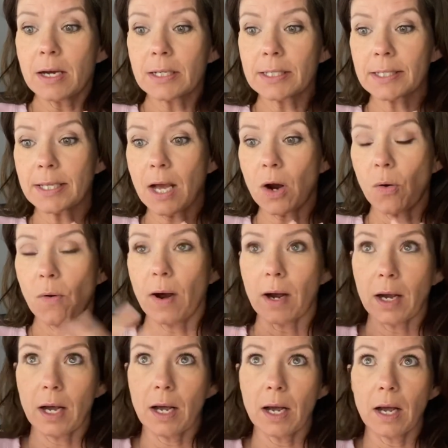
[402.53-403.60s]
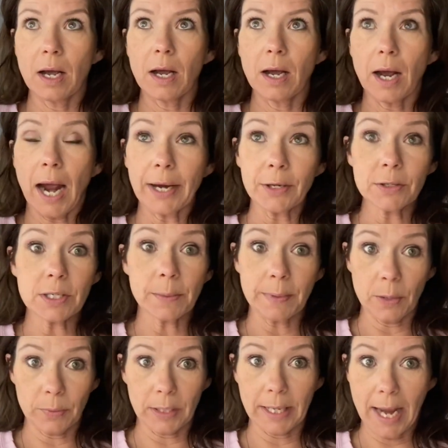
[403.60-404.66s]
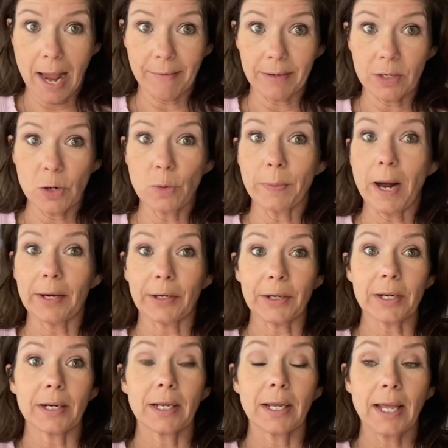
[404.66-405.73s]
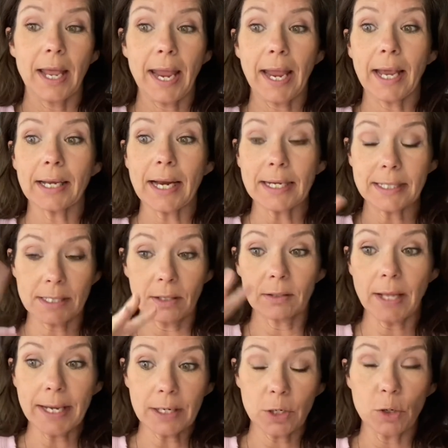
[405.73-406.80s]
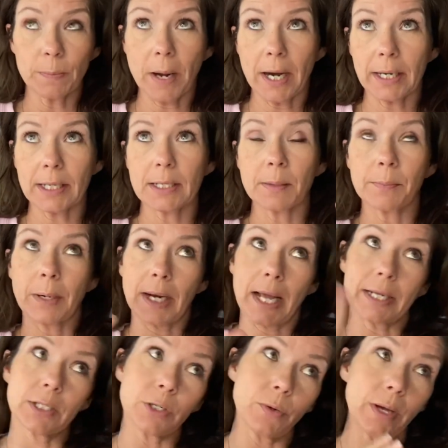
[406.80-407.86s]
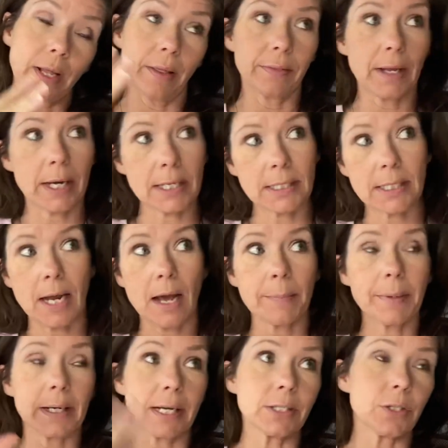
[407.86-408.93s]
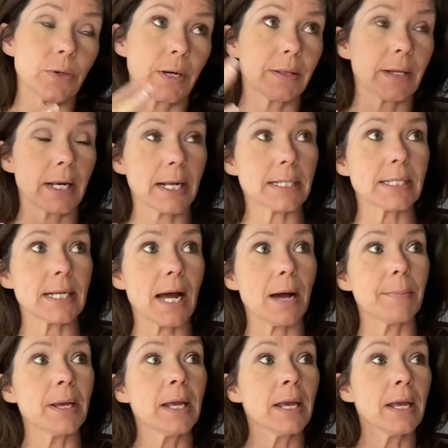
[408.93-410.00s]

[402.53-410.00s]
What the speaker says: So I used to be a really avid couponer, and I still like couponing, but I do it and then I stop, and I do it and then I stop.